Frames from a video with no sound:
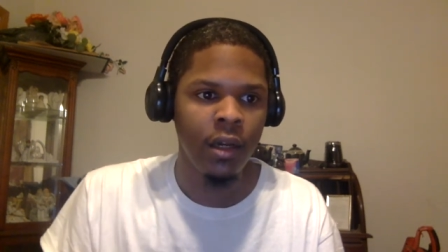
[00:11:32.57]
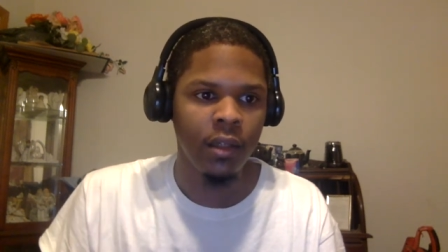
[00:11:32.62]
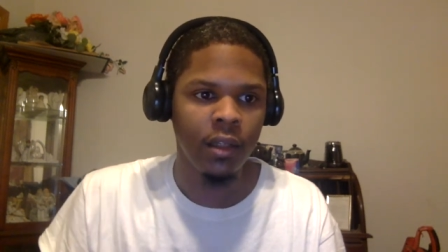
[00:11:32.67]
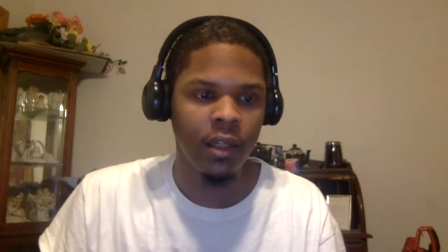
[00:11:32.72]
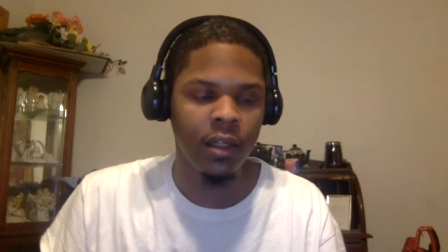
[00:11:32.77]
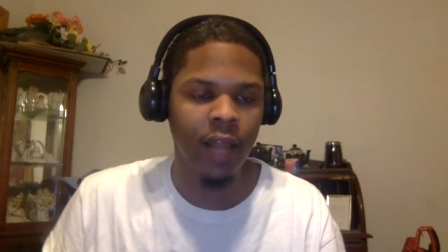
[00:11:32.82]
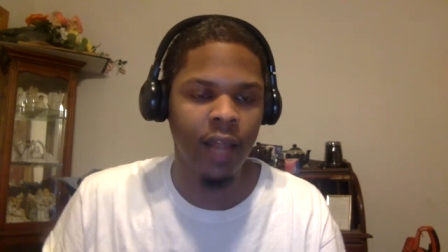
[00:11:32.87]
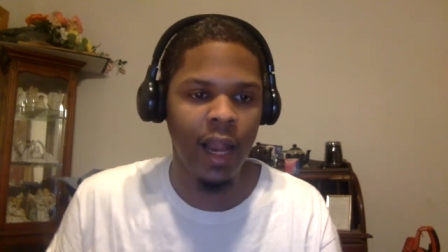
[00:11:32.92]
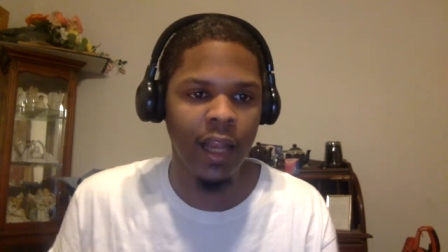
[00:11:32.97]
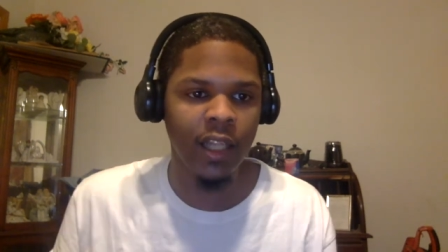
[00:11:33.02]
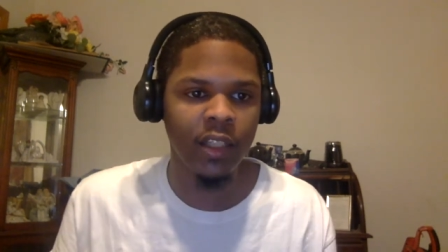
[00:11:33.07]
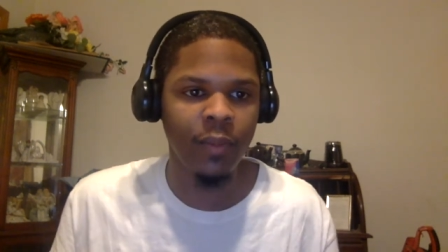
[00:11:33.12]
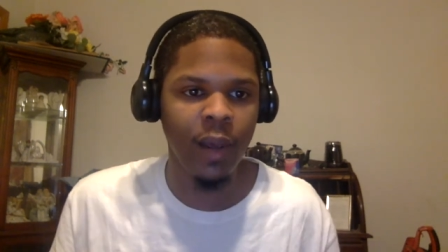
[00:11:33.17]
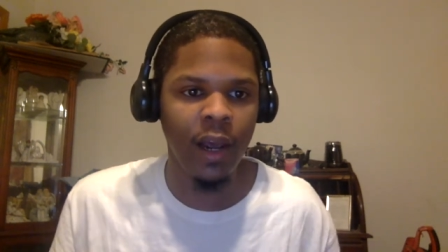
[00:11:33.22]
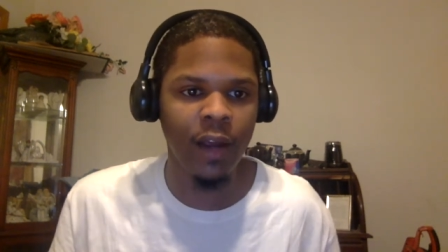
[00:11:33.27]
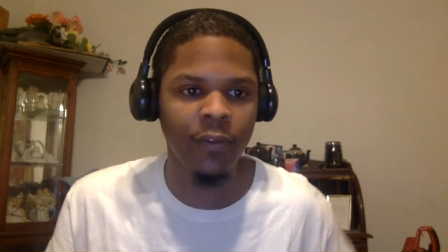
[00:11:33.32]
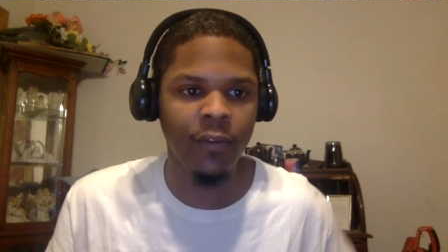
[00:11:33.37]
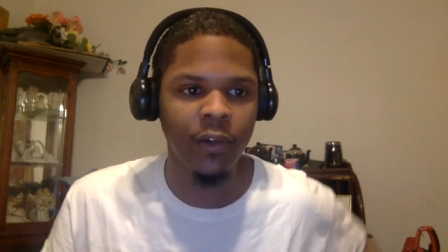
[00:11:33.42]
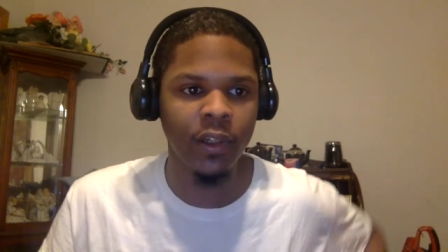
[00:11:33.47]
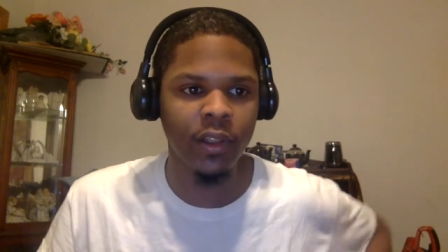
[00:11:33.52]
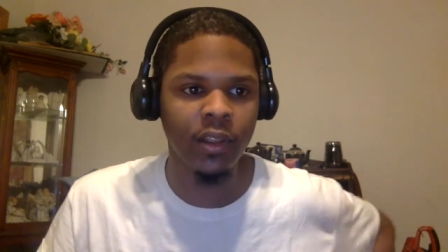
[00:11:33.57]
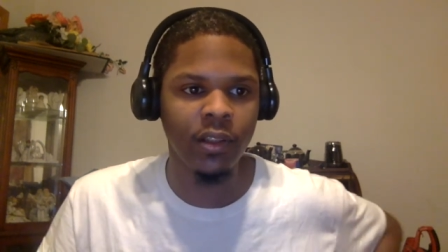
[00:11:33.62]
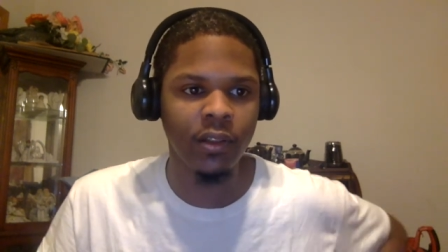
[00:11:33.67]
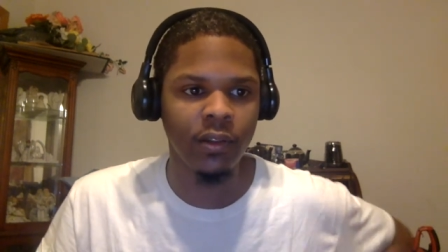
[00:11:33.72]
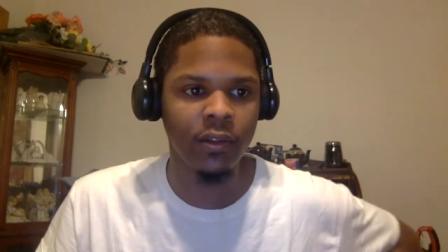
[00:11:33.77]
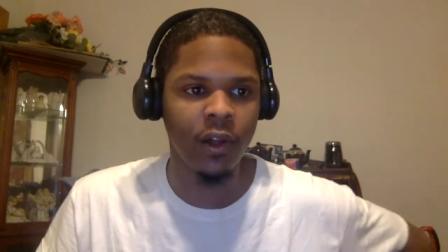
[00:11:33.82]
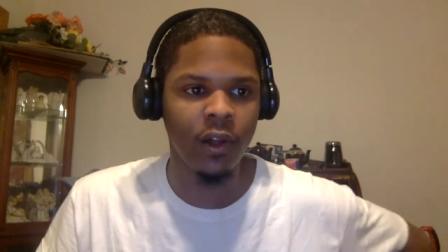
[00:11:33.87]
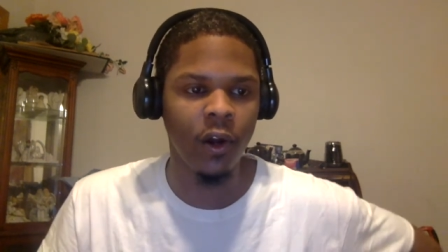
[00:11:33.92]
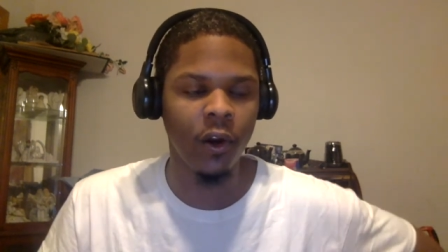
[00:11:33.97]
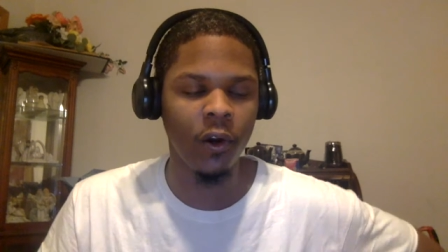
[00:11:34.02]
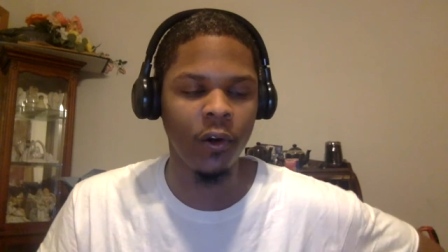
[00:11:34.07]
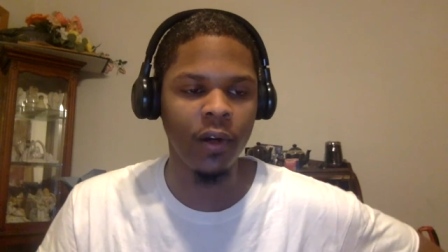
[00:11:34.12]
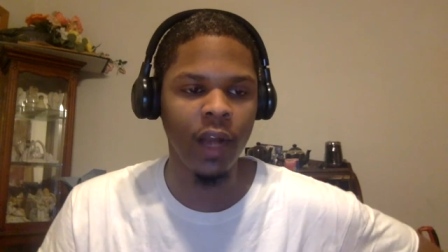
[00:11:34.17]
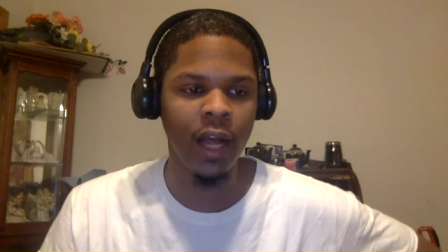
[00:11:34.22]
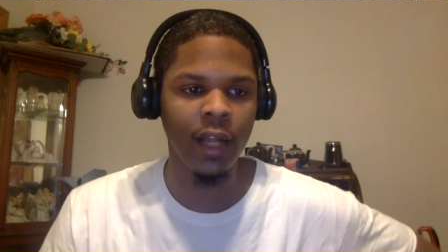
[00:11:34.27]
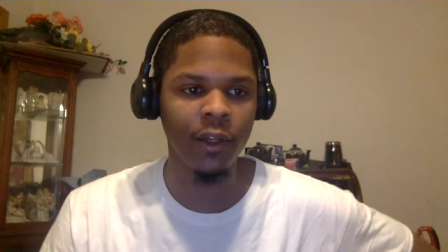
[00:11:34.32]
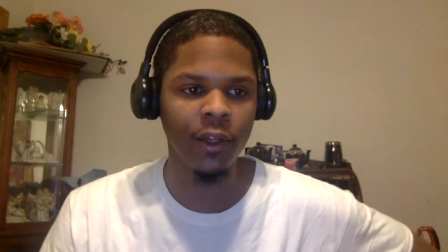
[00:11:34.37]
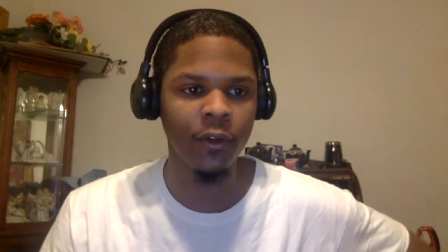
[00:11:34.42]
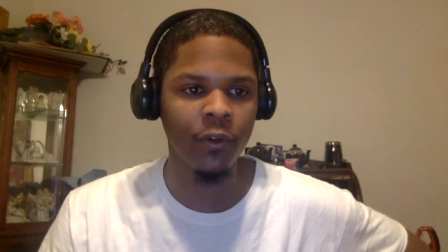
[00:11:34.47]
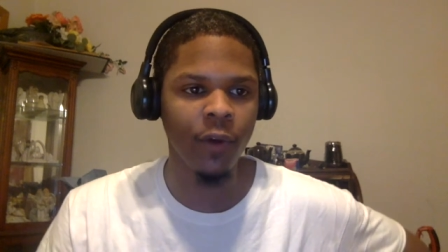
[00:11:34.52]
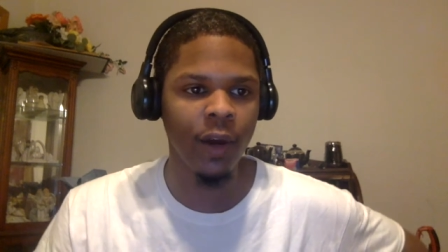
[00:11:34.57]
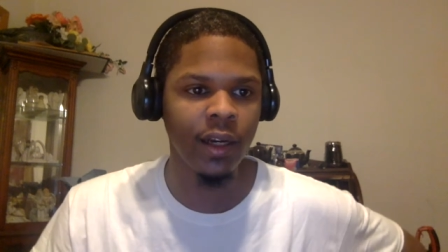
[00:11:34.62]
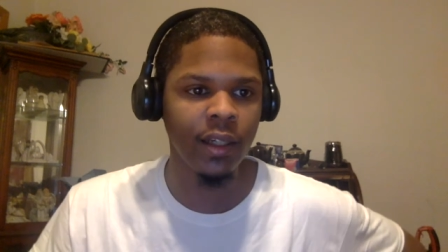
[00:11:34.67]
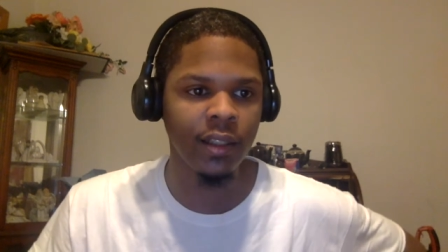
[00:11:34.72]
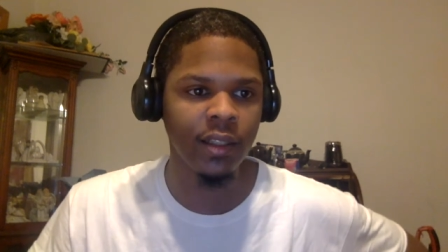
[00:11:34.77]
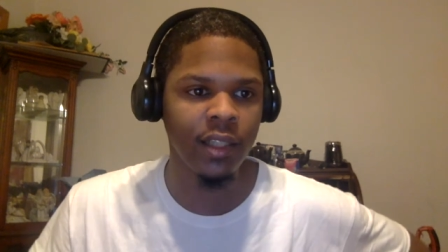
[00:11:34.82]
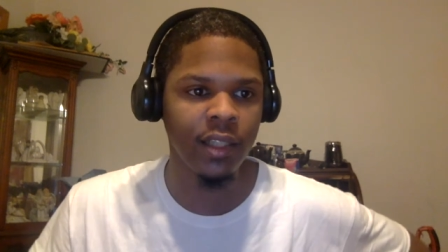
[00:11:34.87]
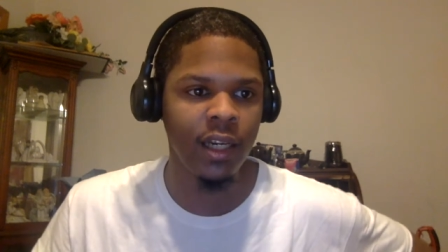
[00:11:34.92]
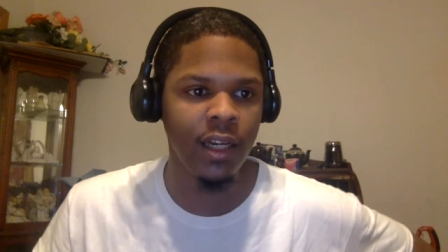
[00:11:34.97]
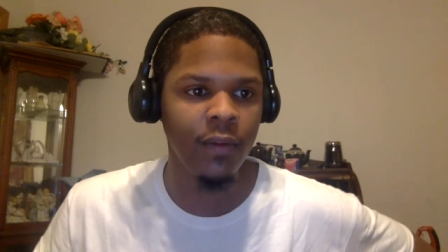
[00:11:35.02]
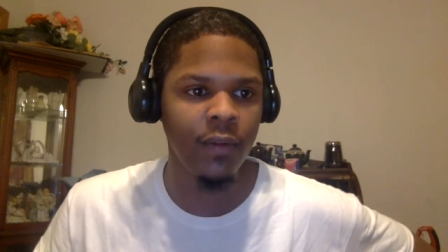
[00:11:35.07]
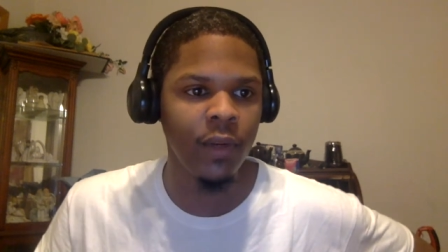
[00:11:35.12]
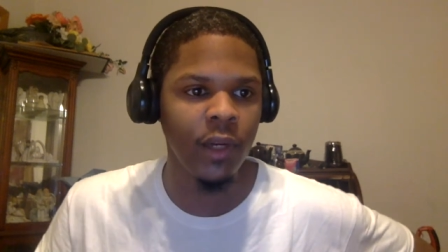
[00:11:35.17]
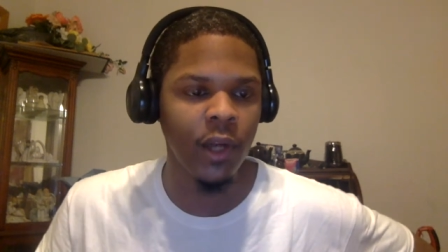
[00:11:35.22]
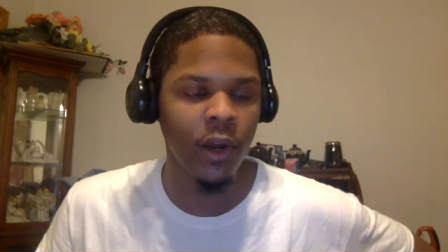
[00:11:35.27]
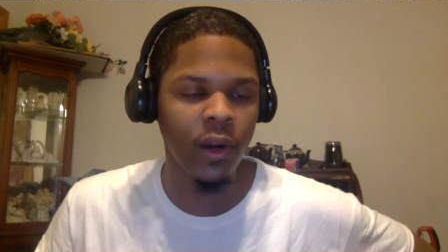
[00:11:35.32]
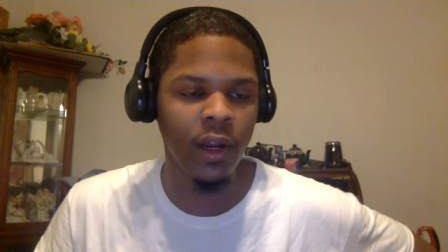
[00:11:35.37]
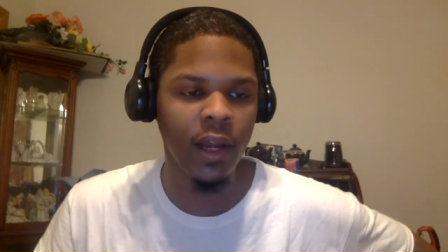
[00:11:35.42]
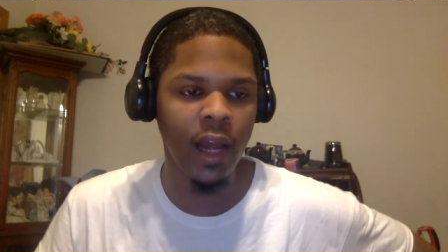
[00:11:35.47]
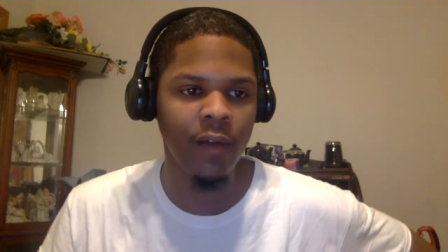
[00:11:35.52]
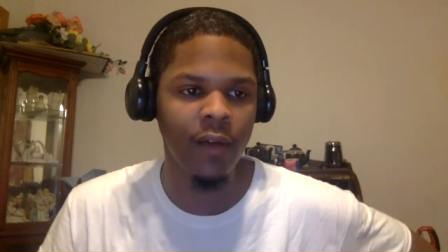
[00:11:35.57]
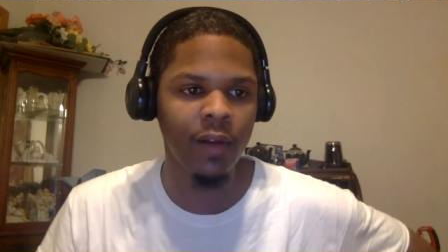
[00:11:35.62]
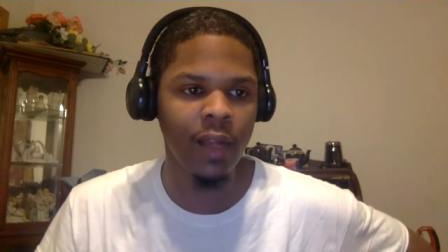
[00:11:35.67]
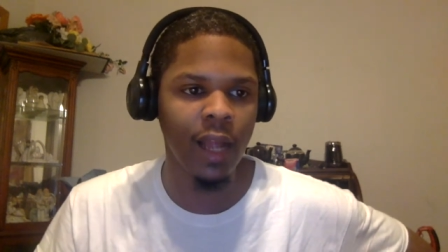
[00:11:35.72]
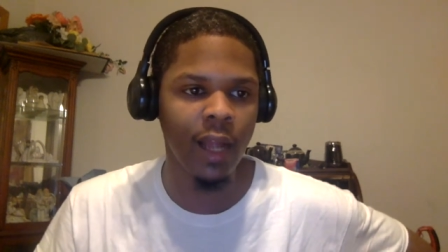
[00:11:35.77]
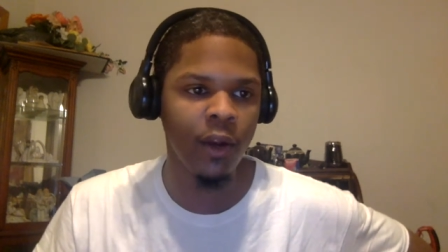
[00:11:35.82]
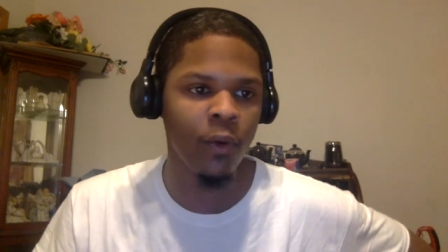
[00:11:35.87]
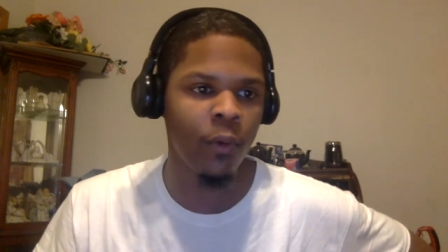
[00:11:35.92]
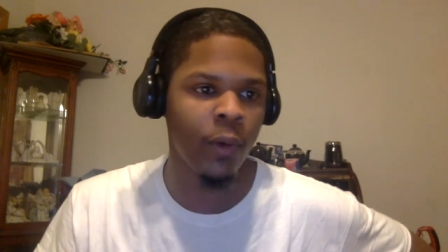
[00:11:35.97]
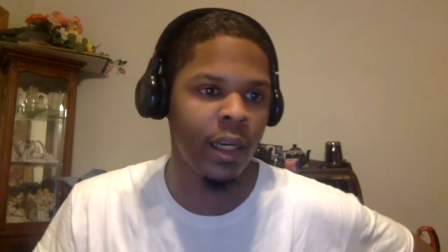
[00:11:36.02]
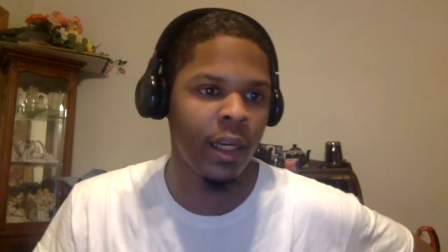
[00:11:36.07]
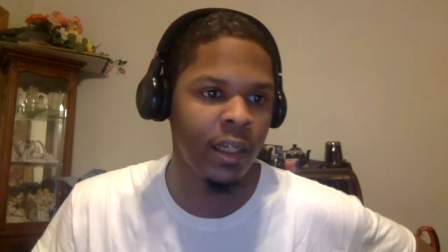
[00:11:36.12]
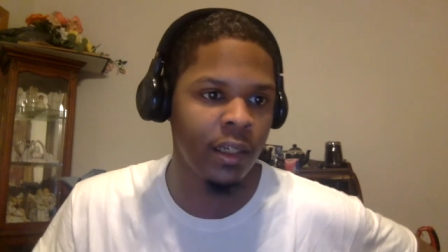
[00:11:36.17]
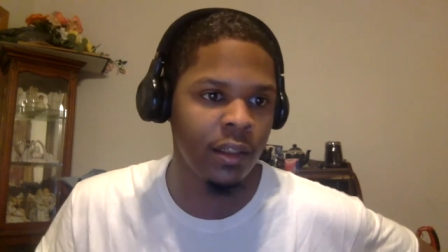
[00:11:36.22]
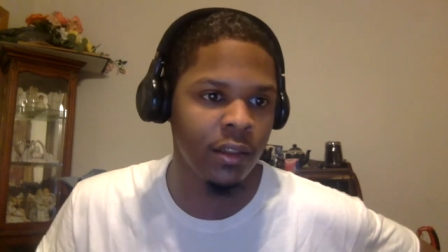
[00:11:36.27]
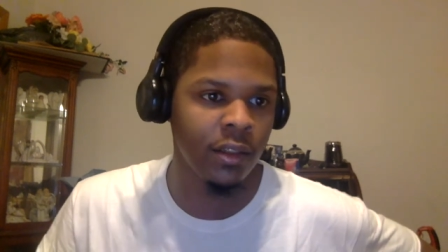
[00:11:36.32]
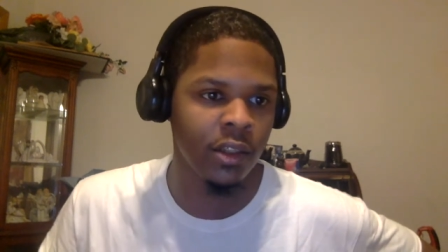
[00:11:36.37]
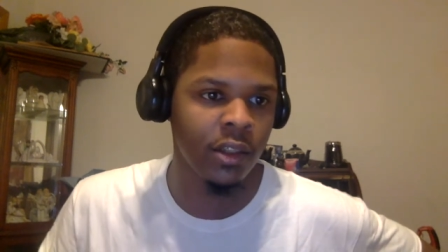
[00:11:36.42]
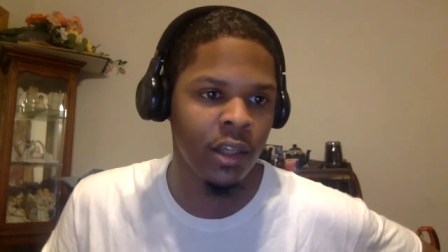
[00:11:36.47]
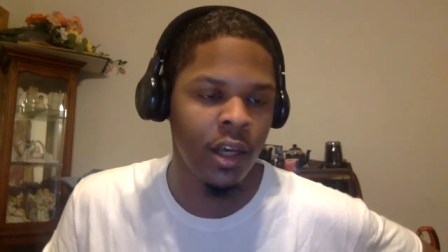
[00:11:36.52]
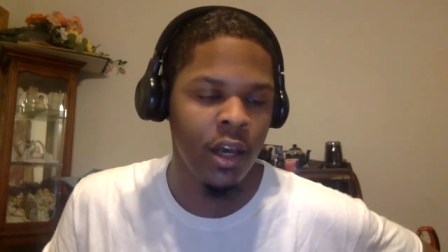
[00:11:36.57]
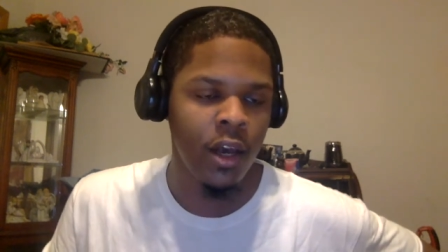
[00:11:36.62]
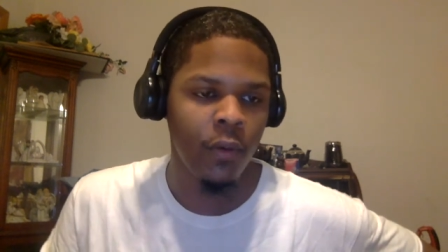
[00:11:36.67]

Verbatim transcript: The Dallas Mavericks are not the greatest team. We know they have a lot of wings.